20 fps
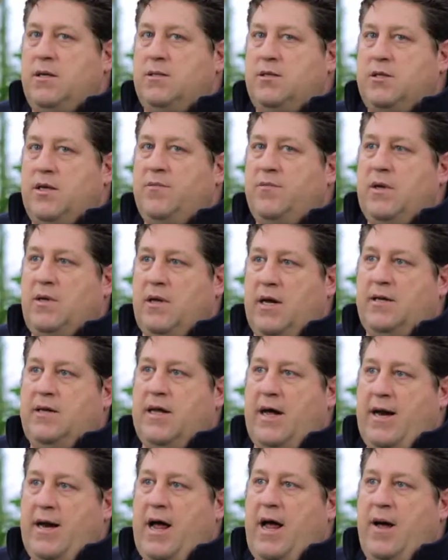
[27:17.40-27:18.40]
something like
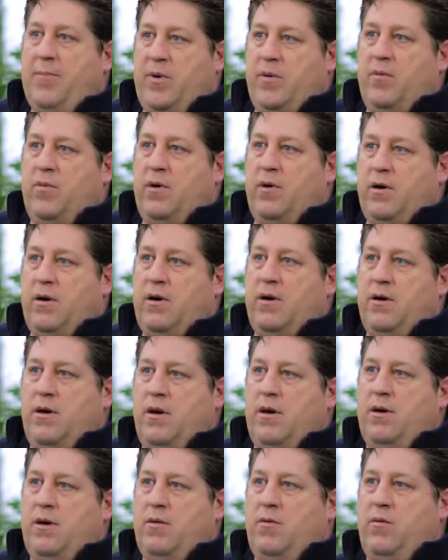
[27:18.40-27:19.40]
that happen, where
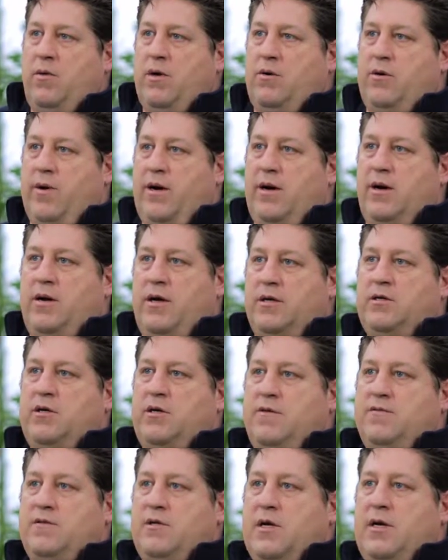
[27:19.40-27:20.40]
we create
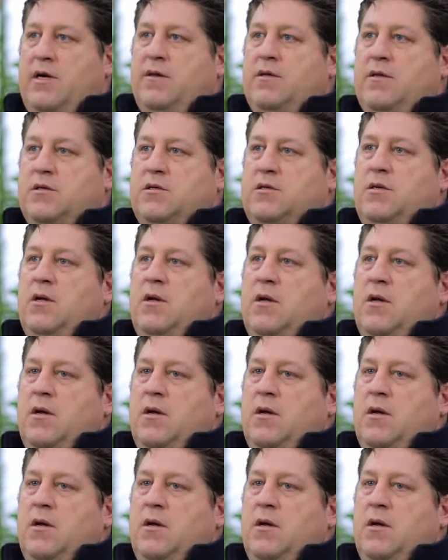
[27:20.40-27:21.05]
initiatives that get this